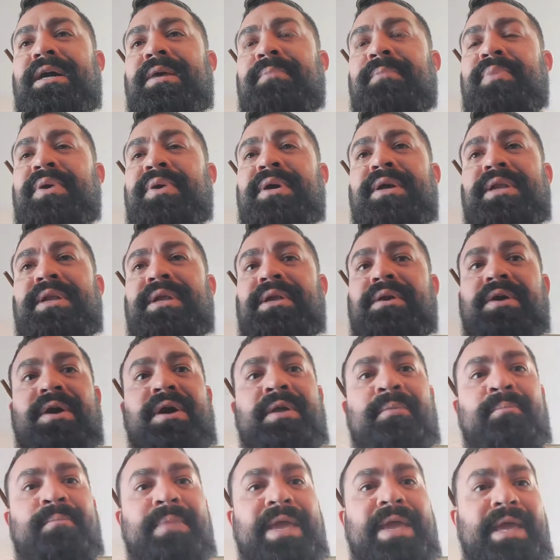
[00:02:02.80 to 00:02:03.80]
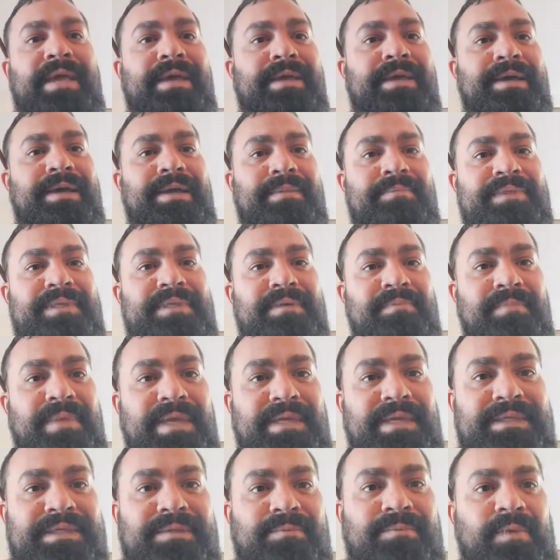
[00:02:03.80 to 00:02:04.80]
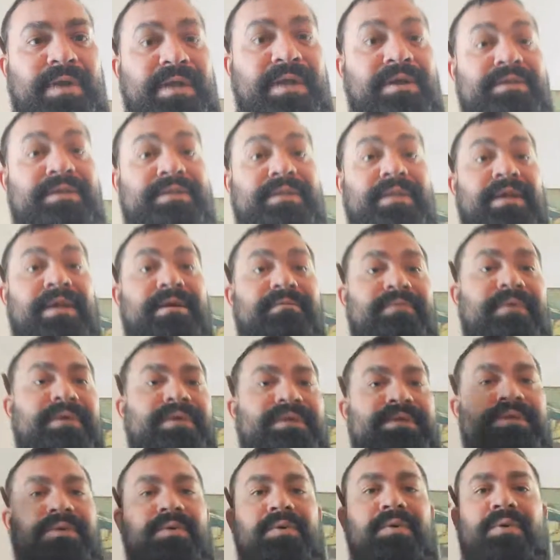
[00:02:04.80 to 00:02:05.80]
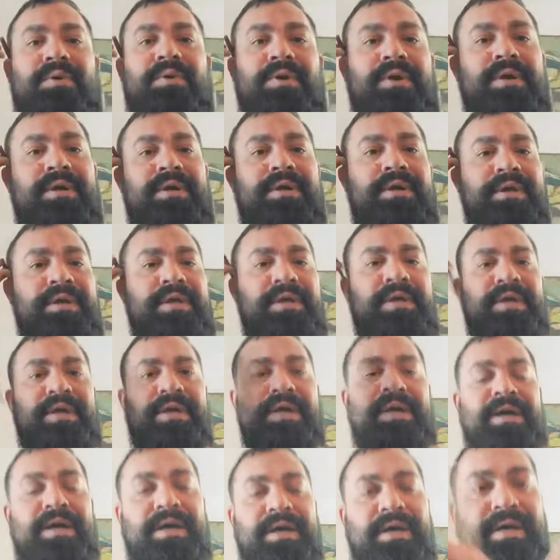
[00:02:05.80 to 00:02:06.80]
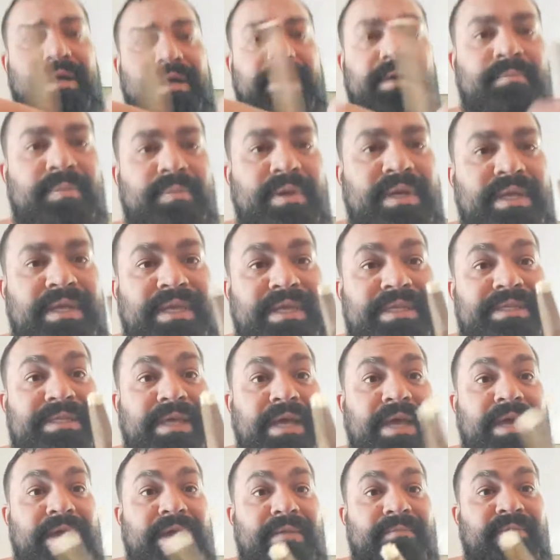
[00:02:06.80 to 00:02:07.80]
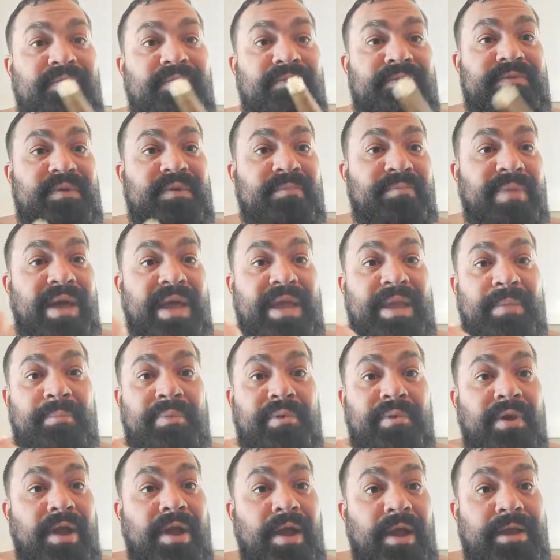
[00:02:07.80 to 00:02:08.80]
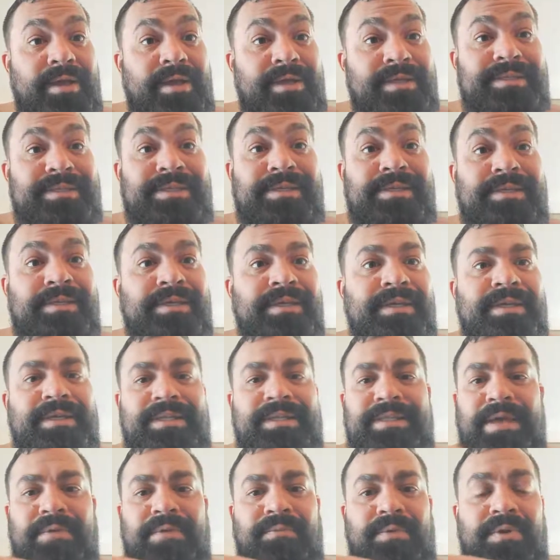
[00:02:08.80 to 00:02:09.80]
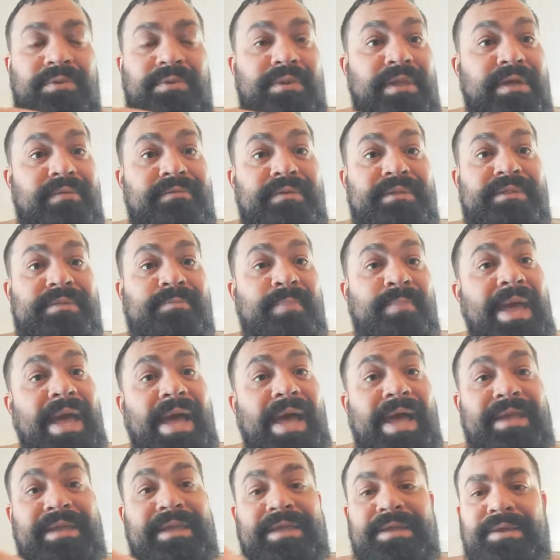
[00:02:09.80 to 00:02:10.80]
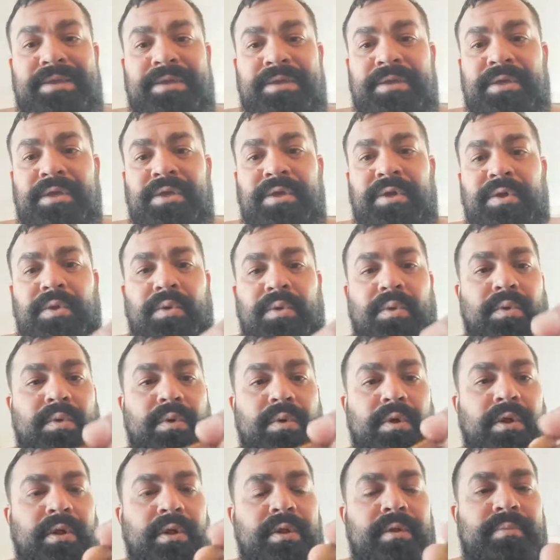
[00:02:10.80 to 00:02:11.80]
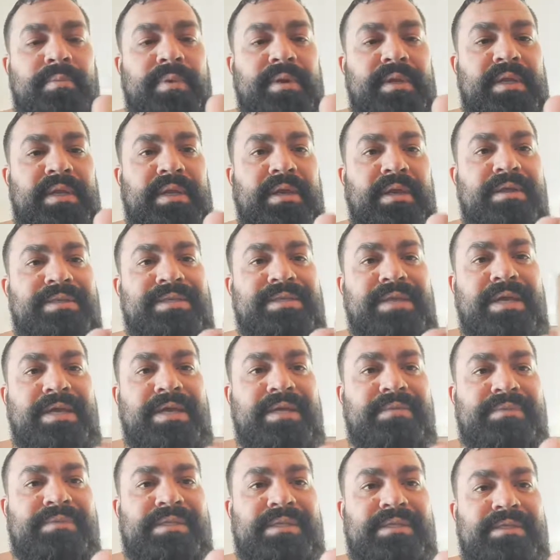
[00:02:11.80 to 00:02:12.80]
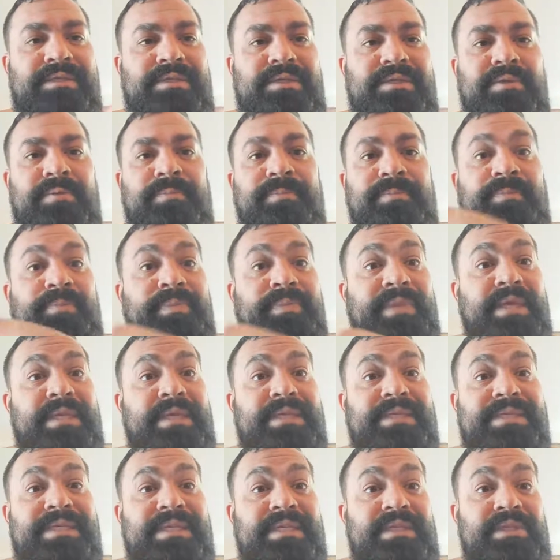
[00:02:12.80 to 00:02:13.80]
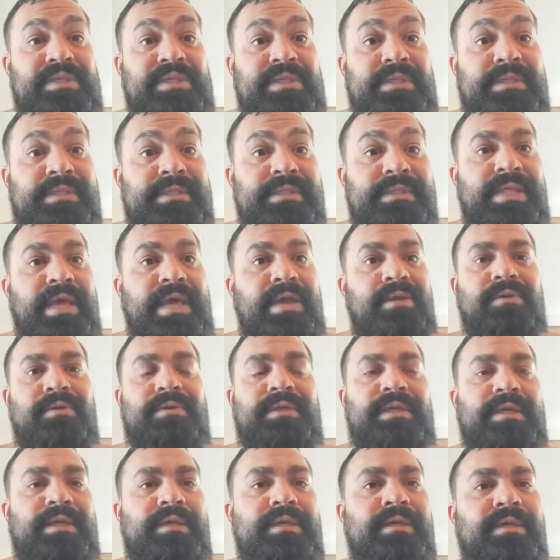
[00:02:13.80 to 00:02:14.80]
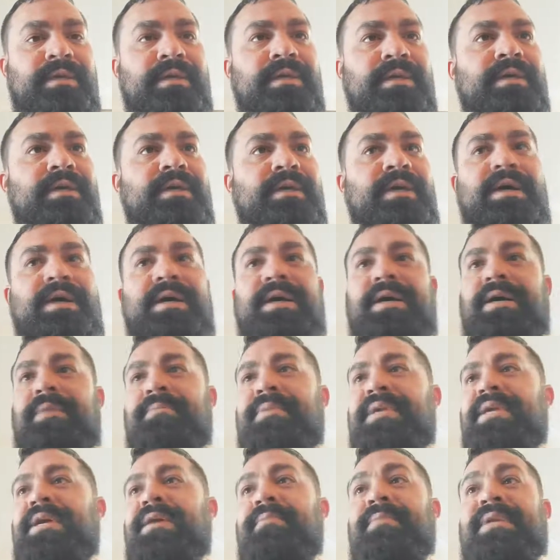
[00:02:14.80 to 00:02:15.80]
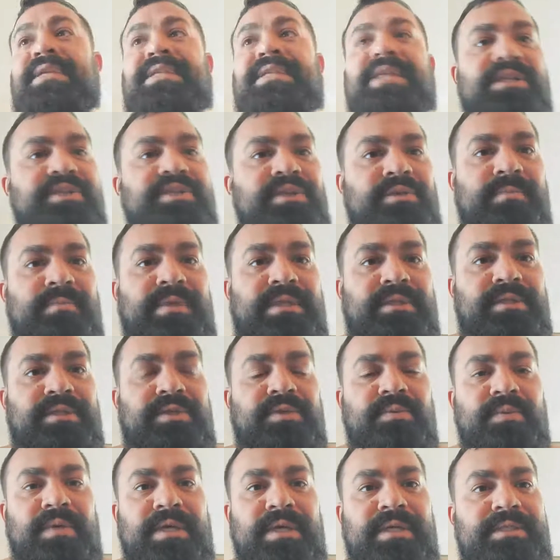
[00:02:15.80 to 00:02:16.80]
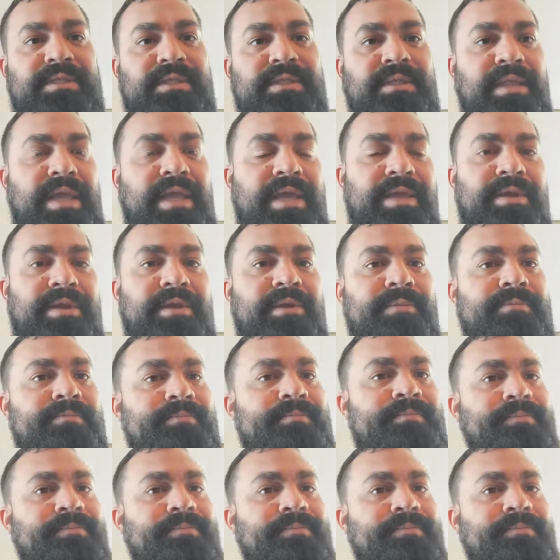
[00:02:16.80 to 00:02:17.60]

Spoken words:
putting on makeup to make someone else love us, or putting in time to buy a product that won't love us back, or putting our times into addictions that only become a detriment to us later.